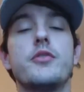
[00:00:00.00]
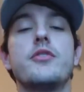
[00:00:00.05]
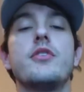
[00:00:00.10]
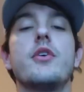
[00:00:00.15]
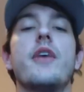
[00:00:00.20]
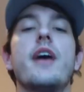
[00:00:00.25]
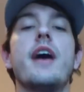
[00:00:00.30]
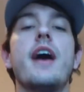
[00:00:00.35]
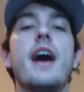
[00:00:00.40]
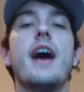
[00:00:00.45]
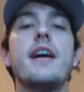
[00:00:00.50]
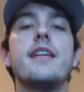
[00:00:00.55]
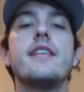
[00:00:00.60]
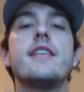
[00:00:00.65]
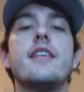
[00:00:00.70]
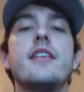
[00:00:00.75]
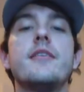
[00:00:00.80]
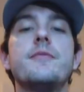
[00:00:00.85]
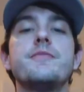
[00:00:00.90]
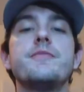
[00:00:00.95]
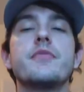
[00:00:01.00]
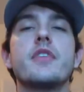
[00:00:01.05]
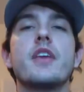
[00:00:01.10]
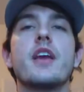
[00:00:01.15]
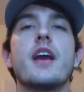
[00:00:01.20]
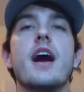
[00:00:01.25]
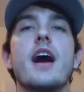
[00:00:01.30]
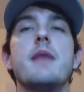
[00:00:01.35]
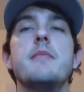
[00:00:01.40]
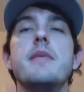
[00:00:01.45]
So I
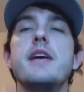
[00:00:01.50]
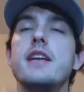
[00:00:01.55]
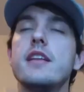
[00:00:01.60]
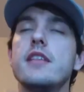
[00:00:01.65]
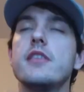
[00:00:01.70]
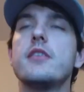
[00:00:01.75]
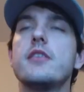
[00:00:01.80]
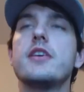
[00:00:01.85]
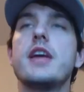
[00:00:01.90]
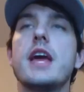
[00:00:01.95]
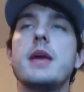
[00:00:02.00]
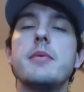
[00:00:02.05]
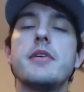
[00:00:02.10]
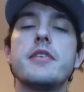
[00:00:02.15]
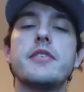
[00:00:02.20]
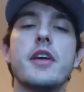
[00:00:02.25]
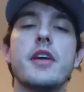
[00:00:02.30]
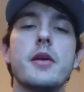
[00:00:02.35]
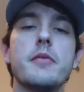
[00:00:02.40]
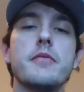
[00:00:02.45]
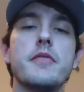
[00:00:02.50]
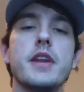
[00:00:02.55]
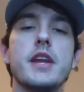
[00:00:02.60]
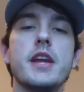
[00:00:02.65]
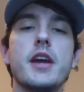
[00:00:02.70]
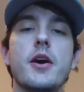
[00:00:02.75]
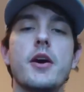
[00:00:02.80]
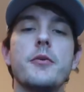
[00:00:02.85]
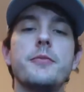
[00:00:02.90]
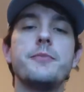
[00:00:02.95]
made a little gaming setup
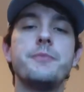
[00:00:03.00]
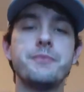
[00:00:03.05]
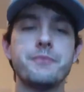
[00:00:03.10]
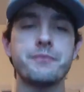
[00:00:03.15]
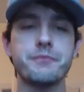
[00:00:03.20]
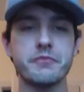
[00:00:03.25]
video.